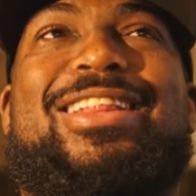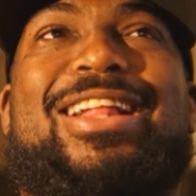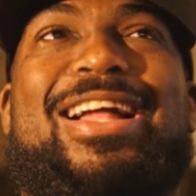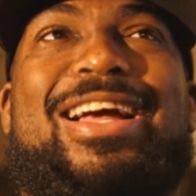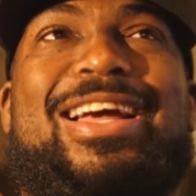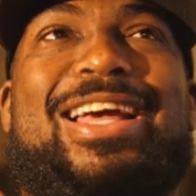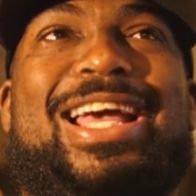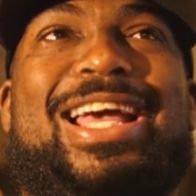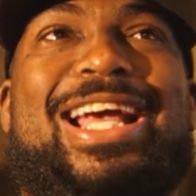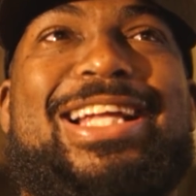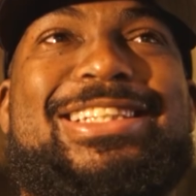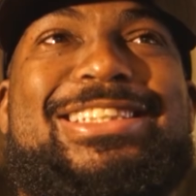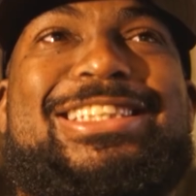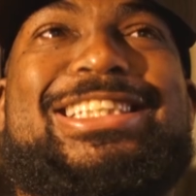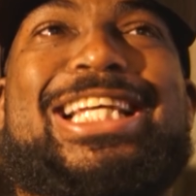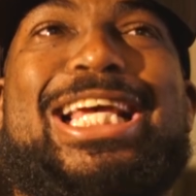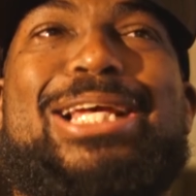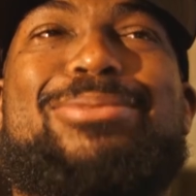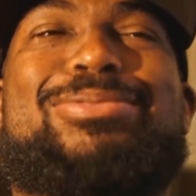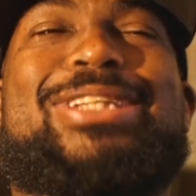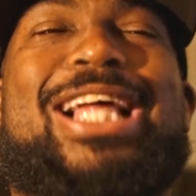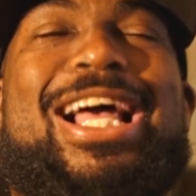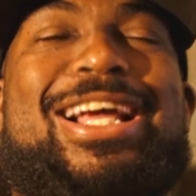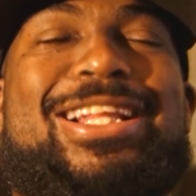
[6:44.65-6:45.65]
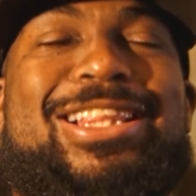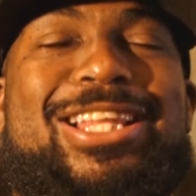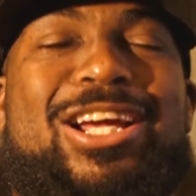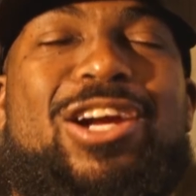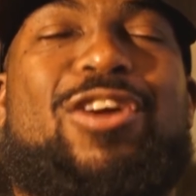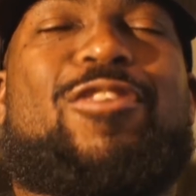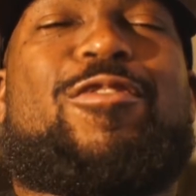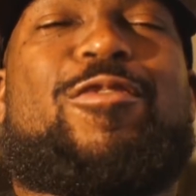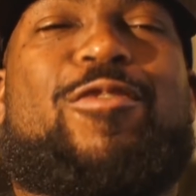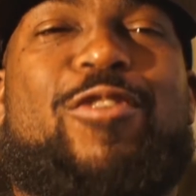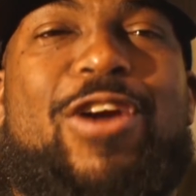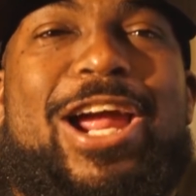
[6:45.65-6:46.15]
it seems like they're
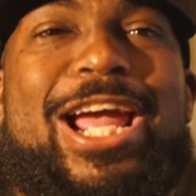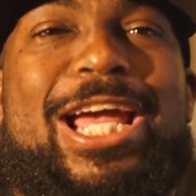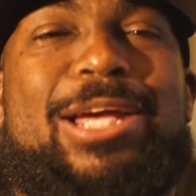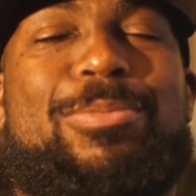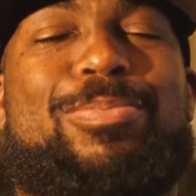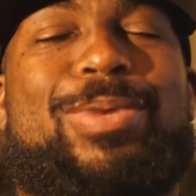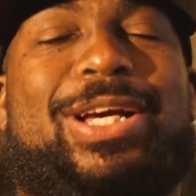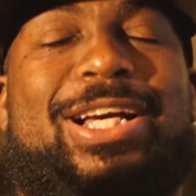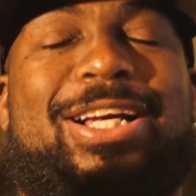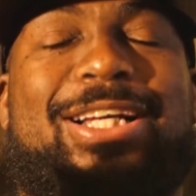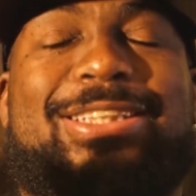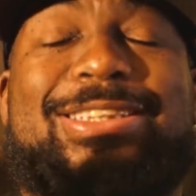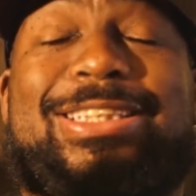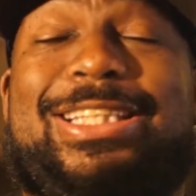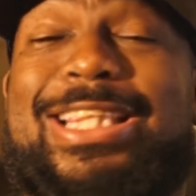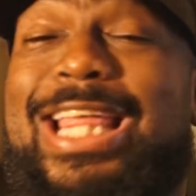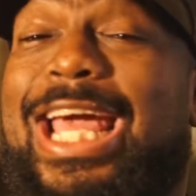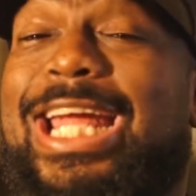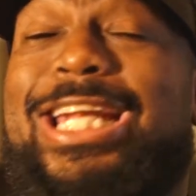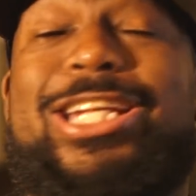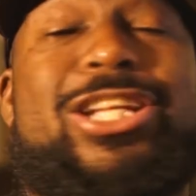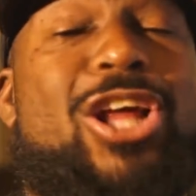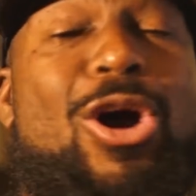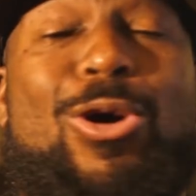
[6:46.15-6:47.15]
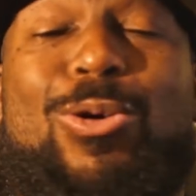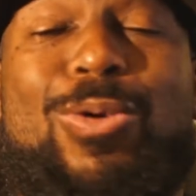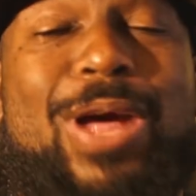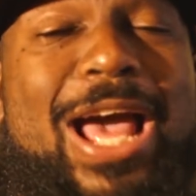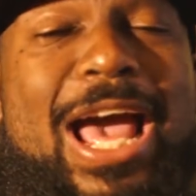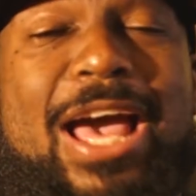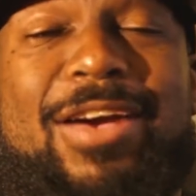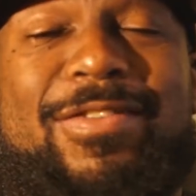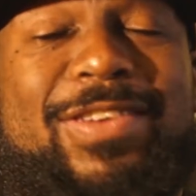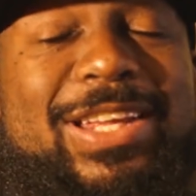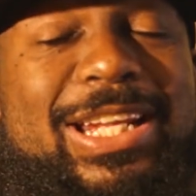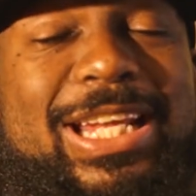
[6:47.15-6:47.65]
afraid because they don't
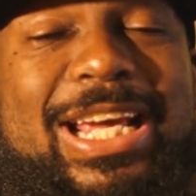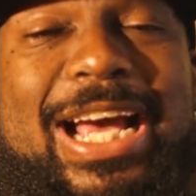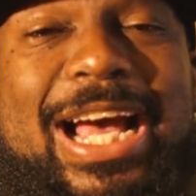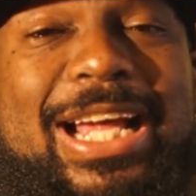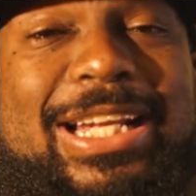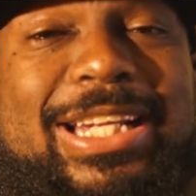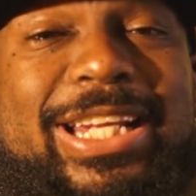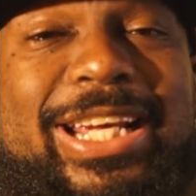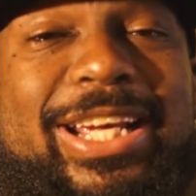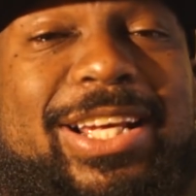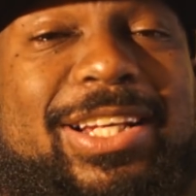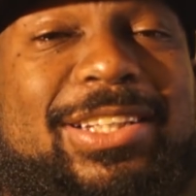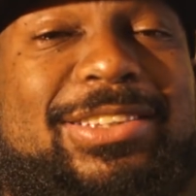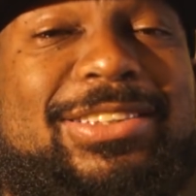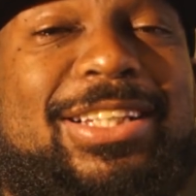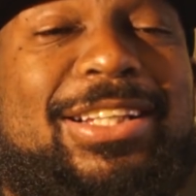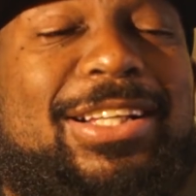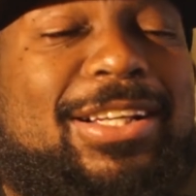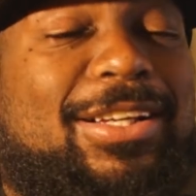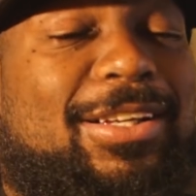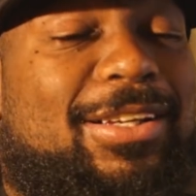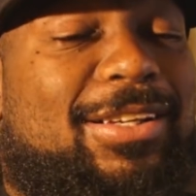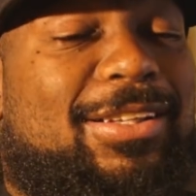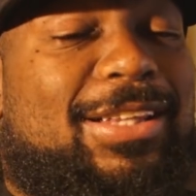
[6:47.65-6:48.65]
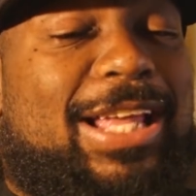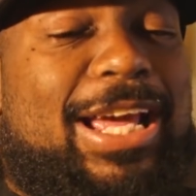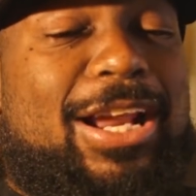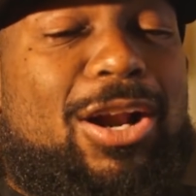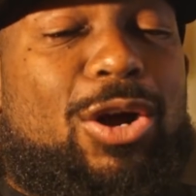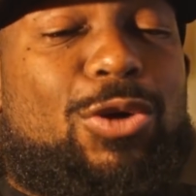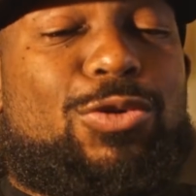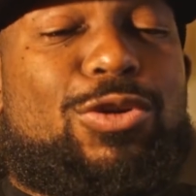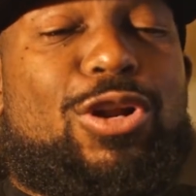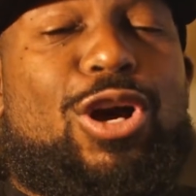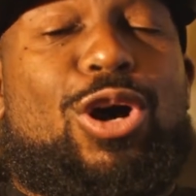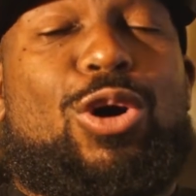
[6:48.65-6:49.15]
have any ideas. They don't
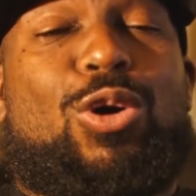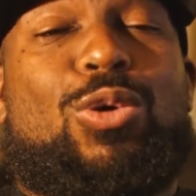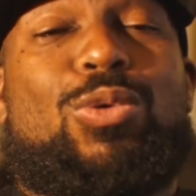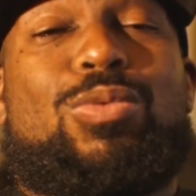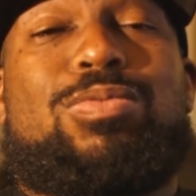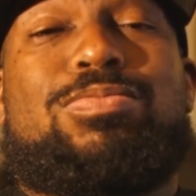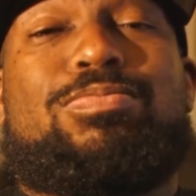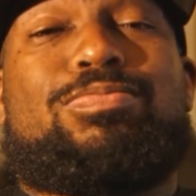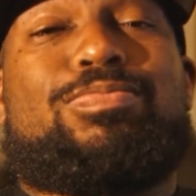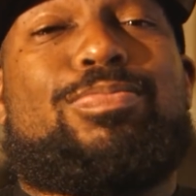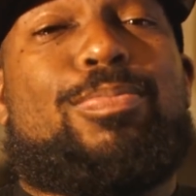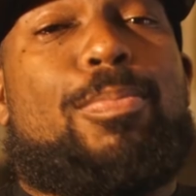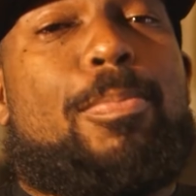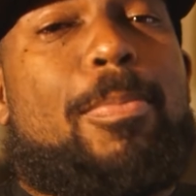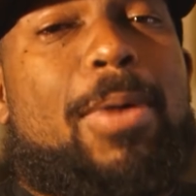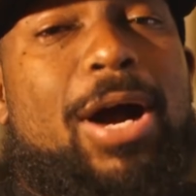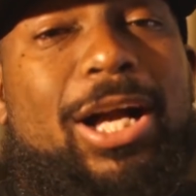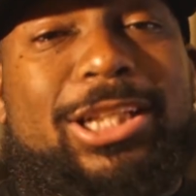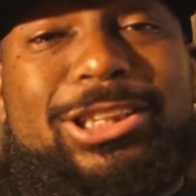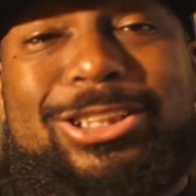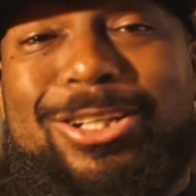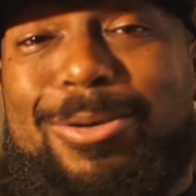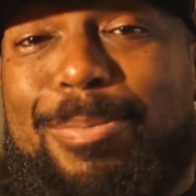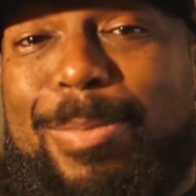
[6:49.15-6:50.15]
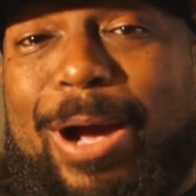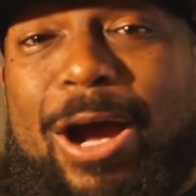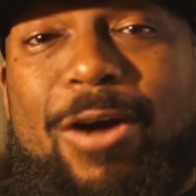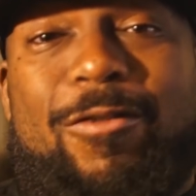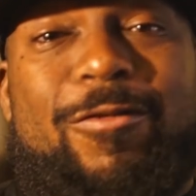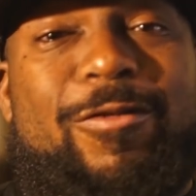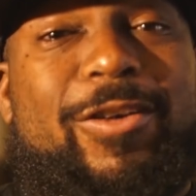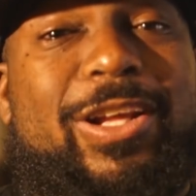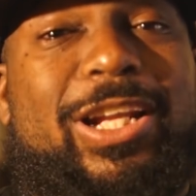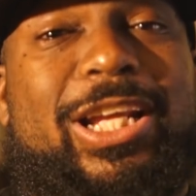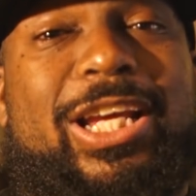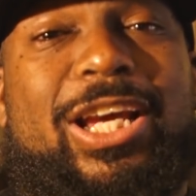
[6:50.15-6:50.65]
know much about
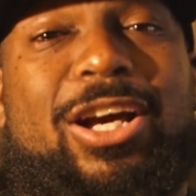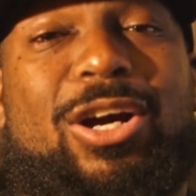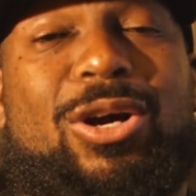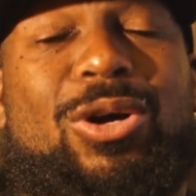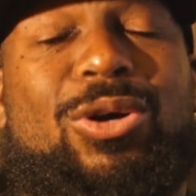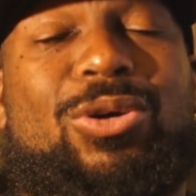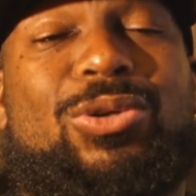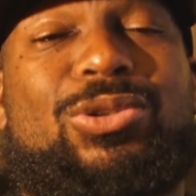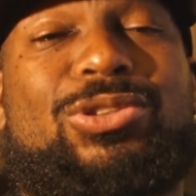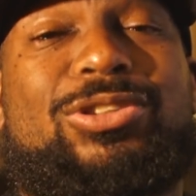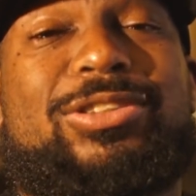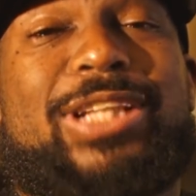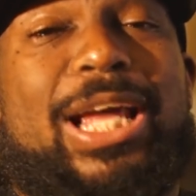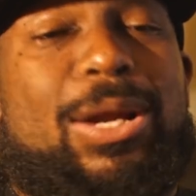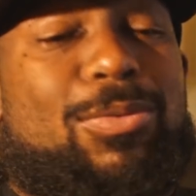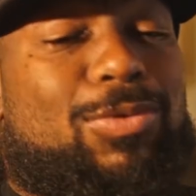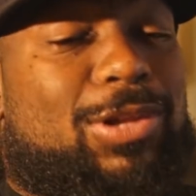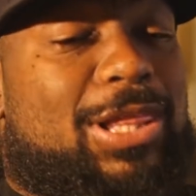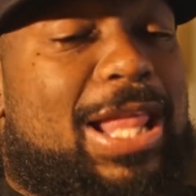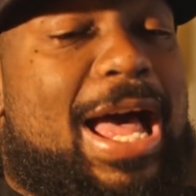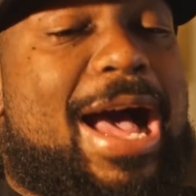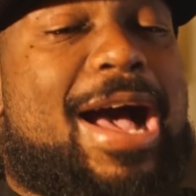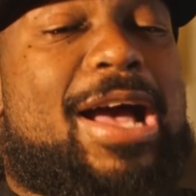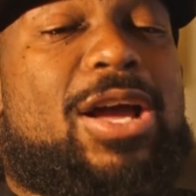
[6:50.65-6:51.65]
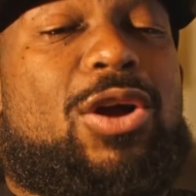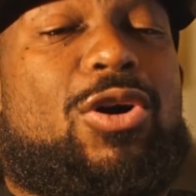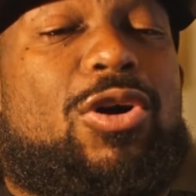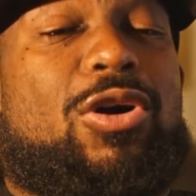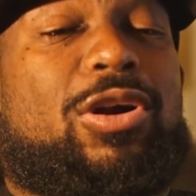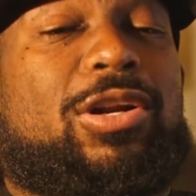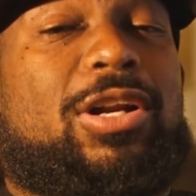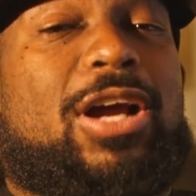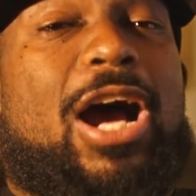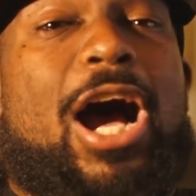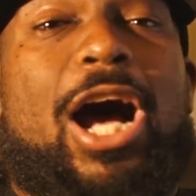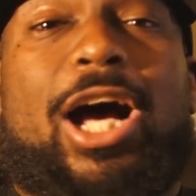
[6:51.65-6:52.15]
videos. They rely on
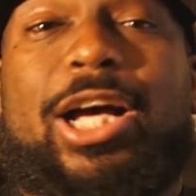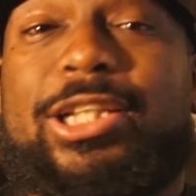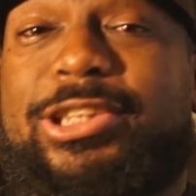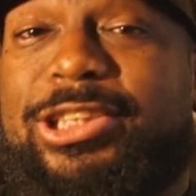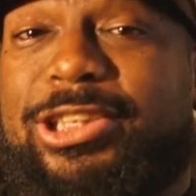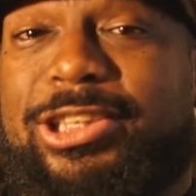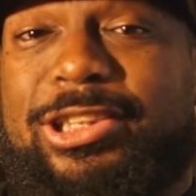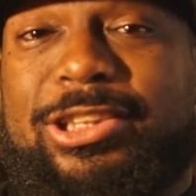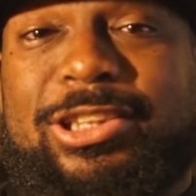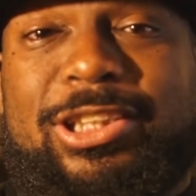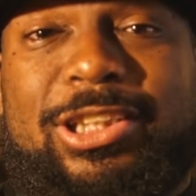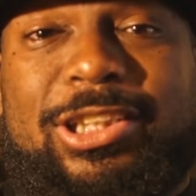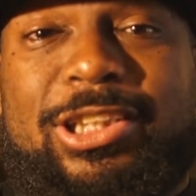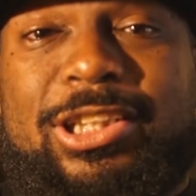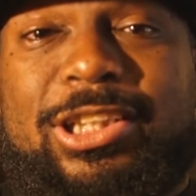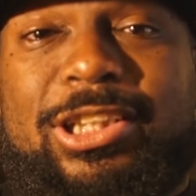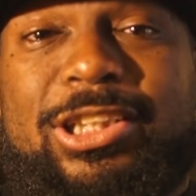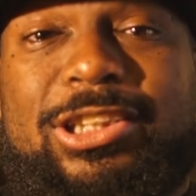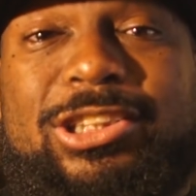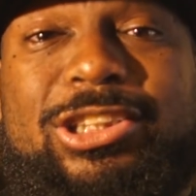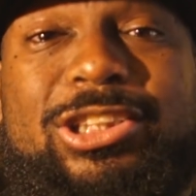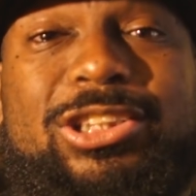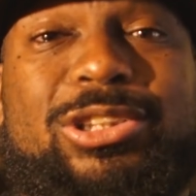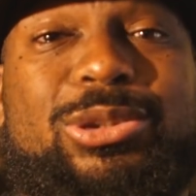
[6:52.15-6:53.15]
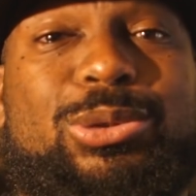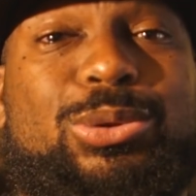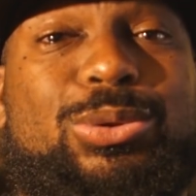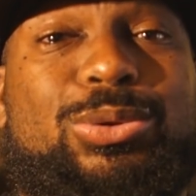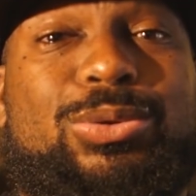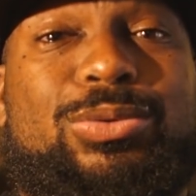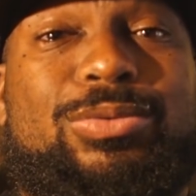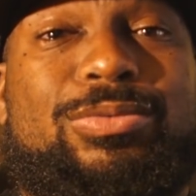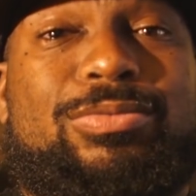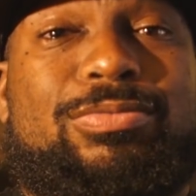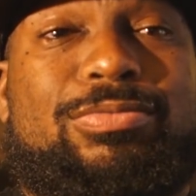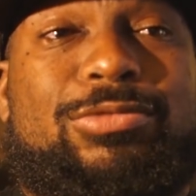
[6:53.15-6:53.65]
us
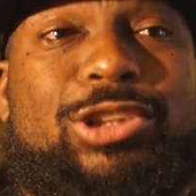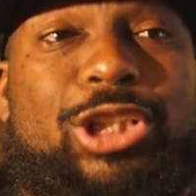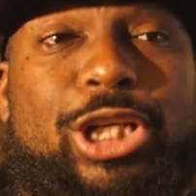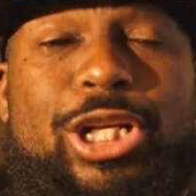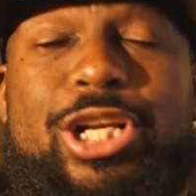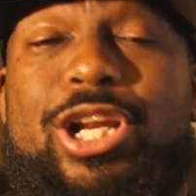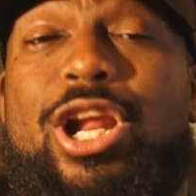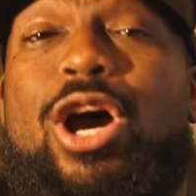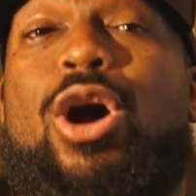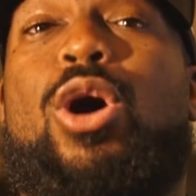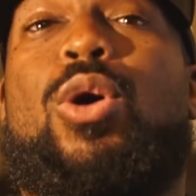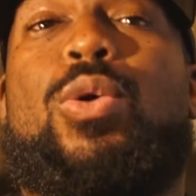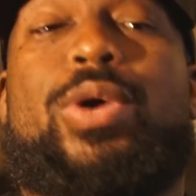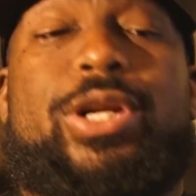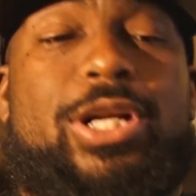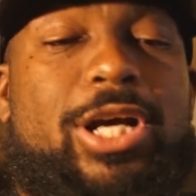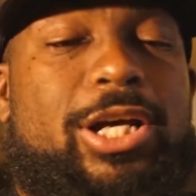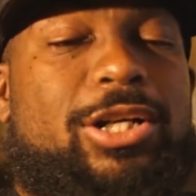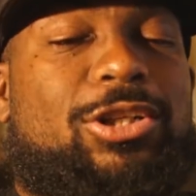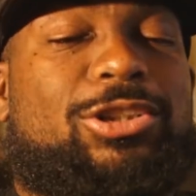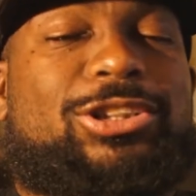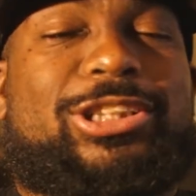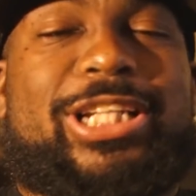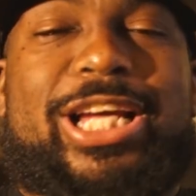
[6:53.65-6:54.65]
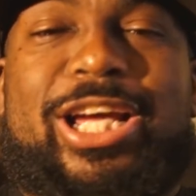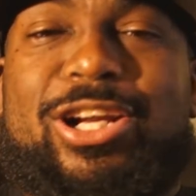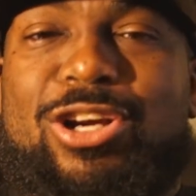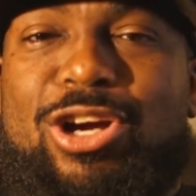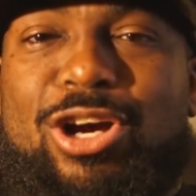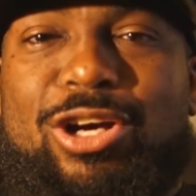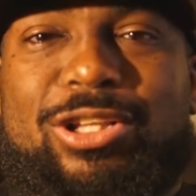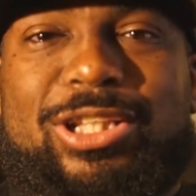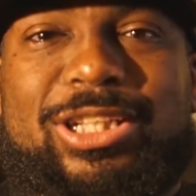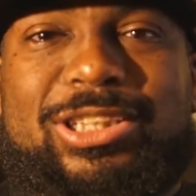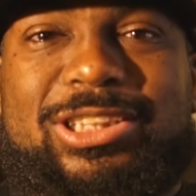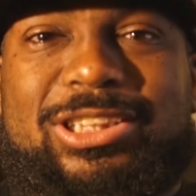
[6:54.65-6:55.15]
to know and understand all
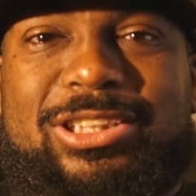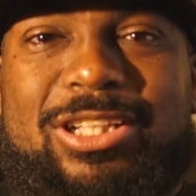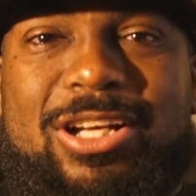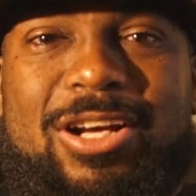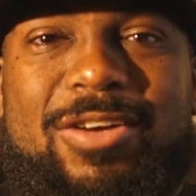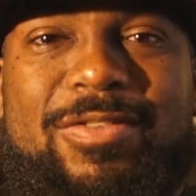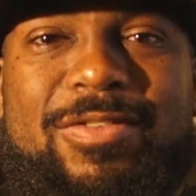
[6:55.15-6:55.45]
this stuff